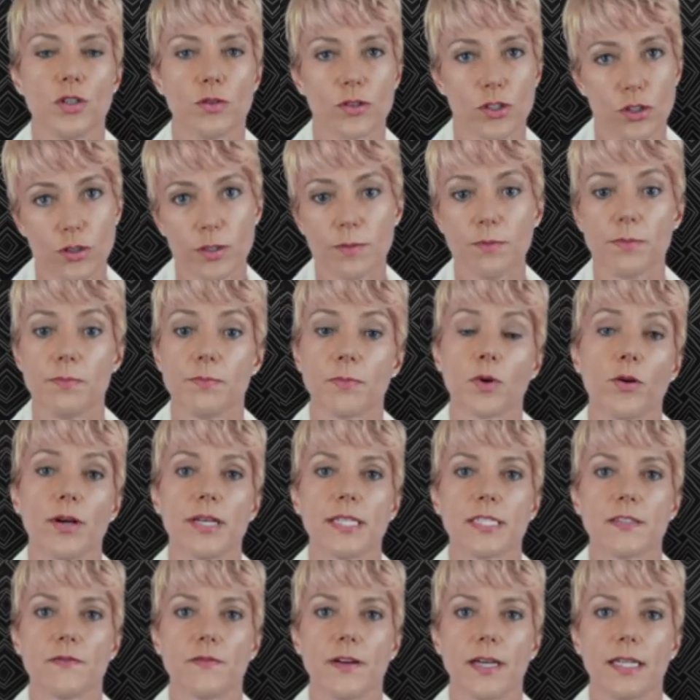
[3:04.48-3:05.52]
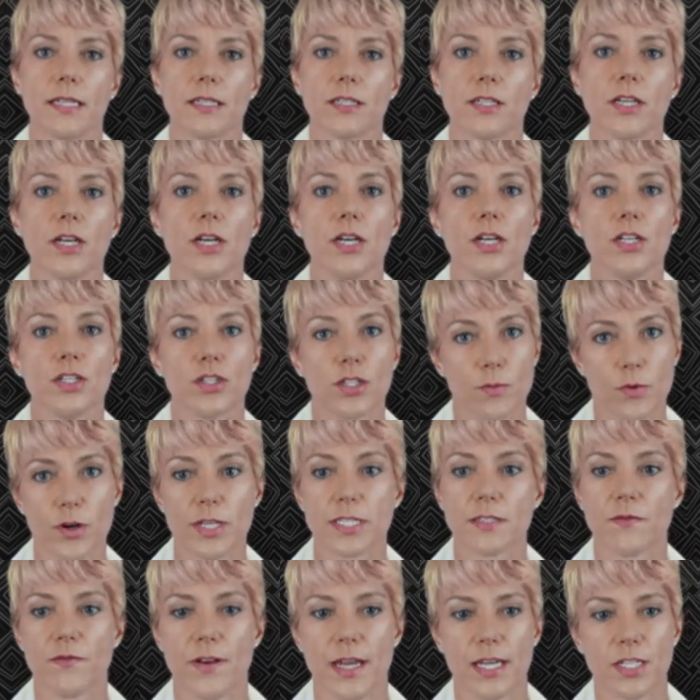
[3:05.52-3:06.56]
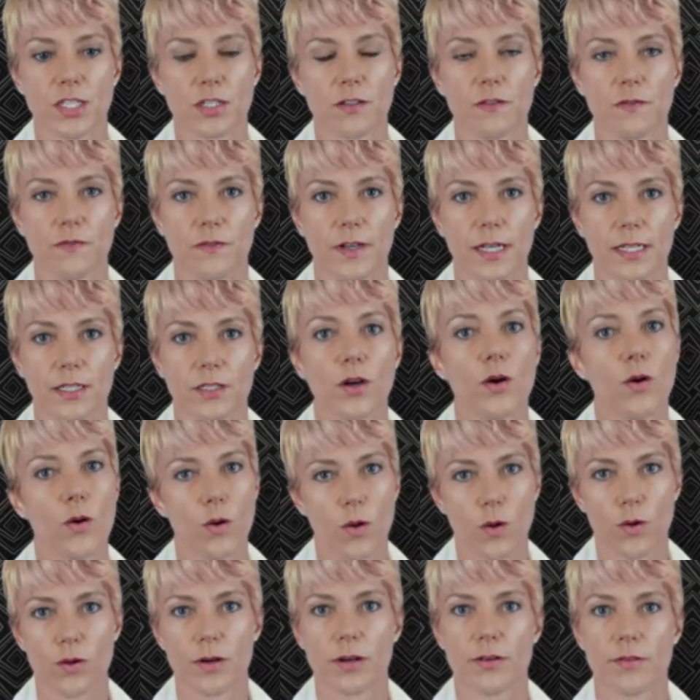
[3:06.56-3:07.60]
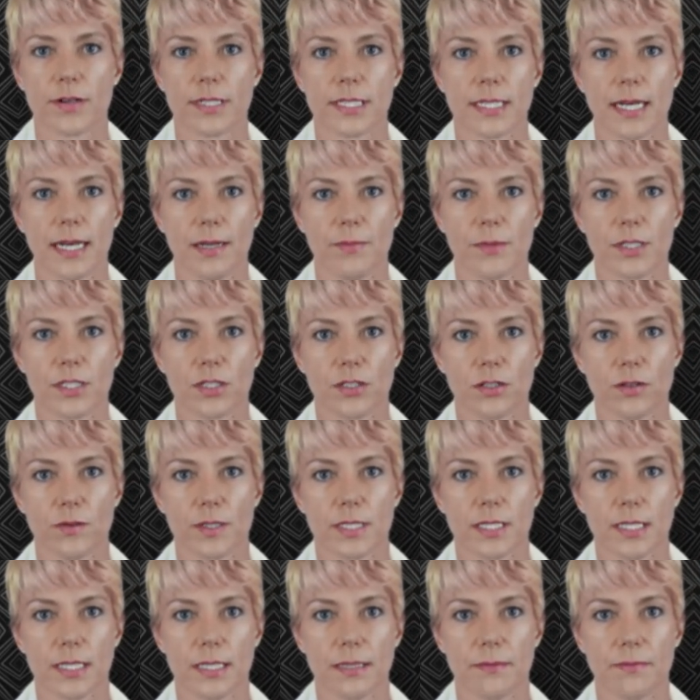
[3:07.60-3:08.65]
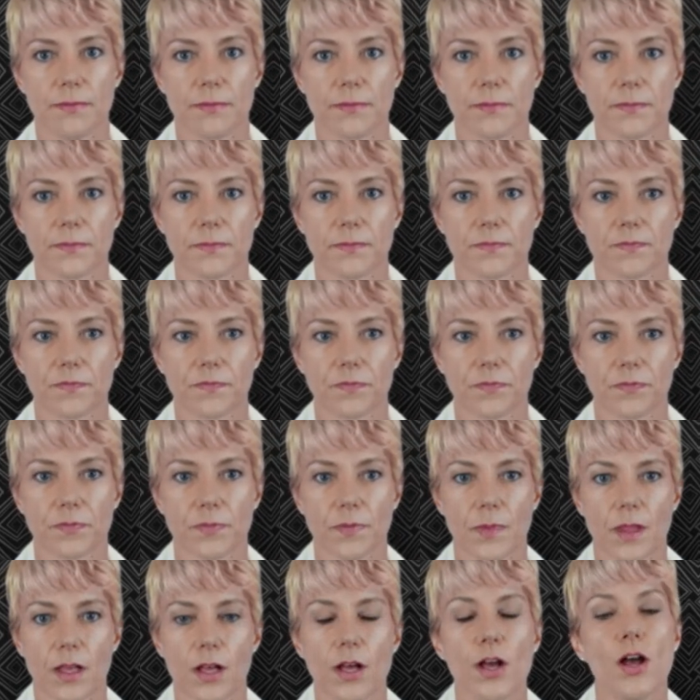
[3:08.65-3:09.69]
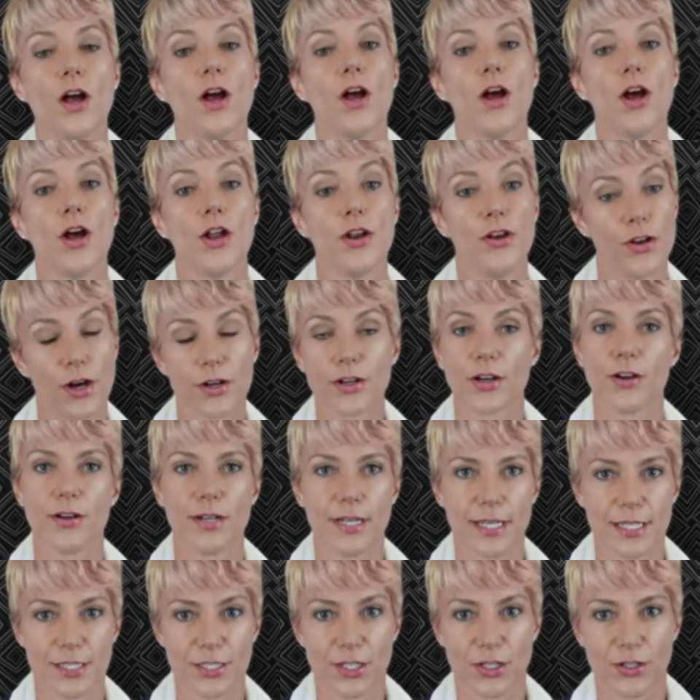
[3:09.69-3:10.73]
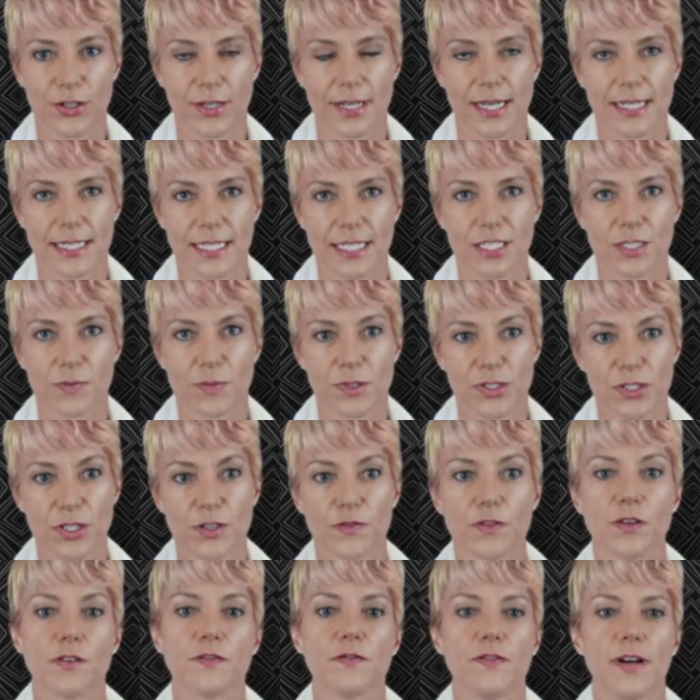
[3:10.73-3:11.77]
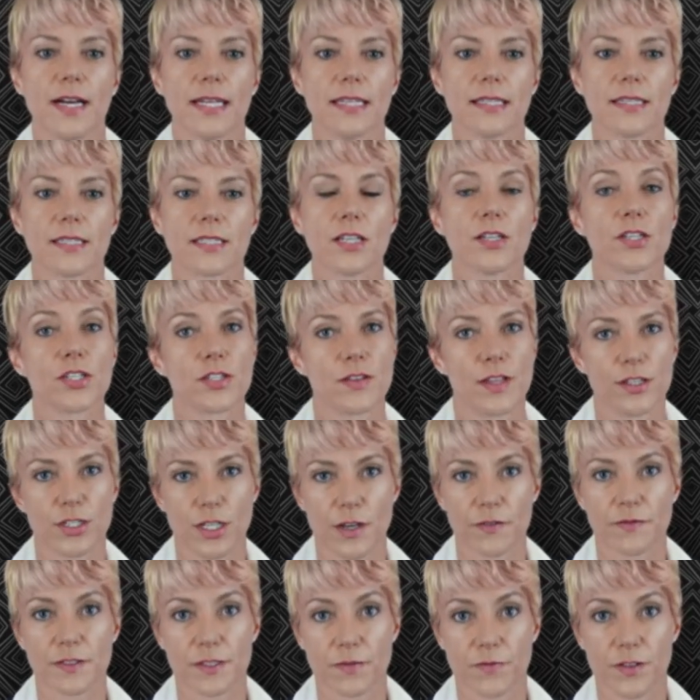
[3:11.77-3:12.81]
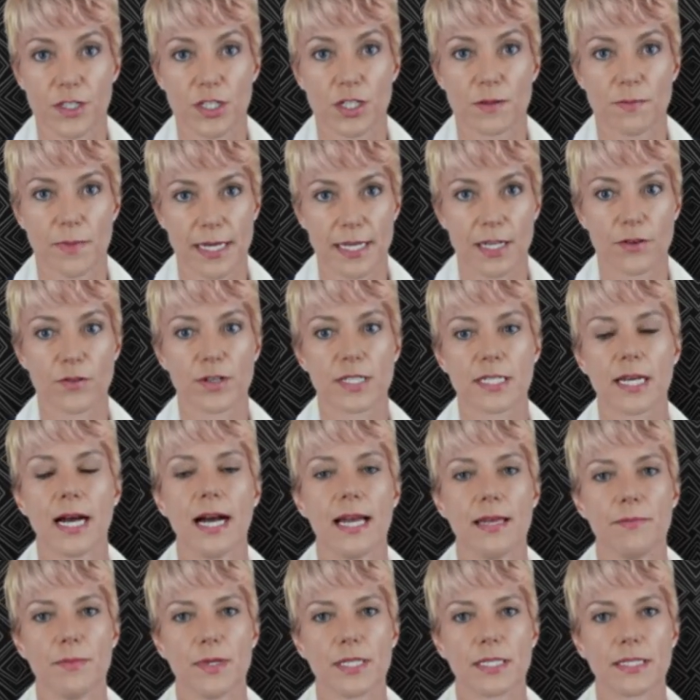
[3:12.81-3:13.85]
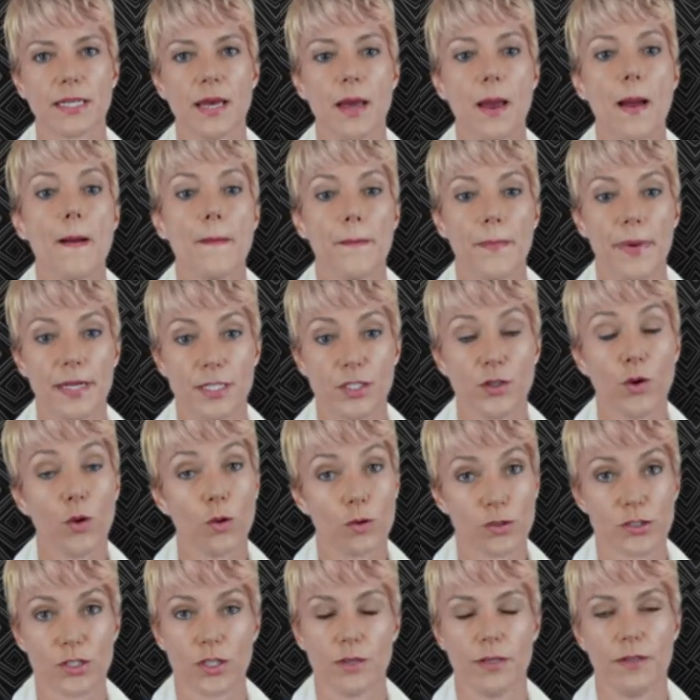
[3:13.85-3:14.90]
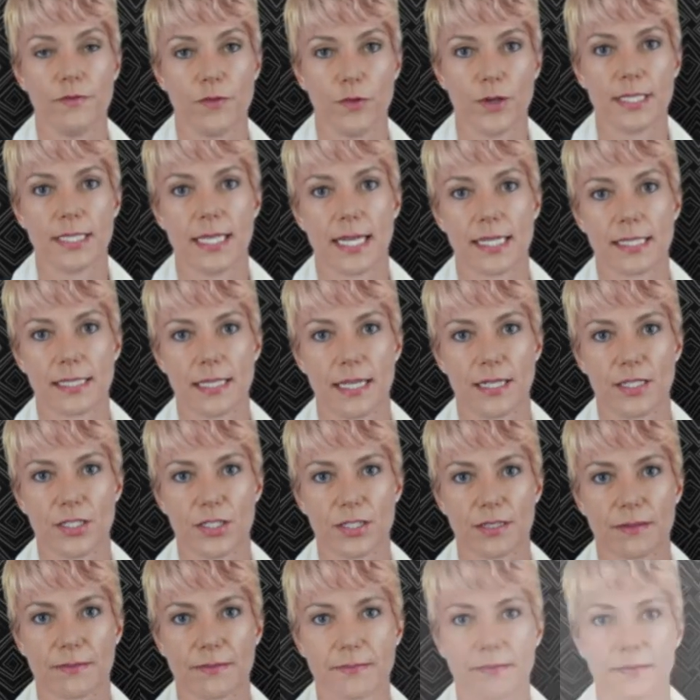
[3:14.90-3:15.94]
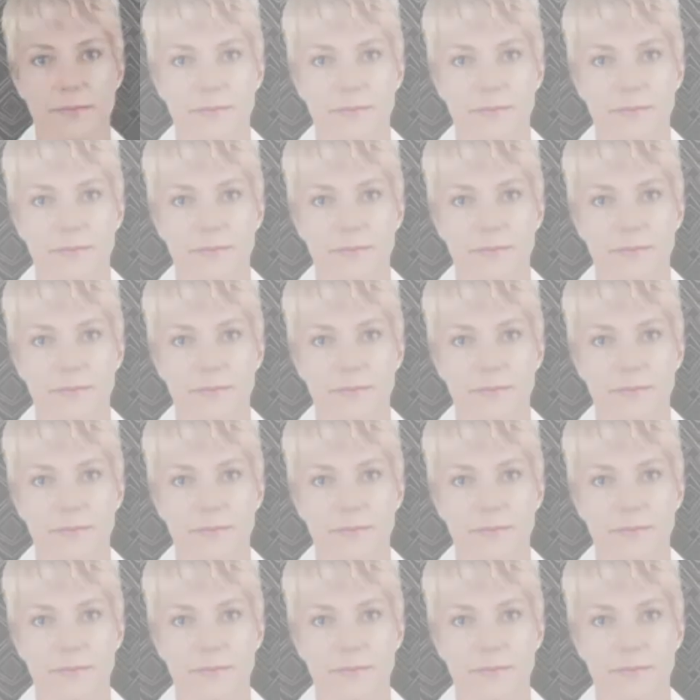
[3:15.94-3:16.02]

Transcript: to your new employer's fund, to a preservation fund, or a retirement annuity. Not only is it a good idea to preserve your funds so that you have sufficient money in retirement, but you also avoid taxation.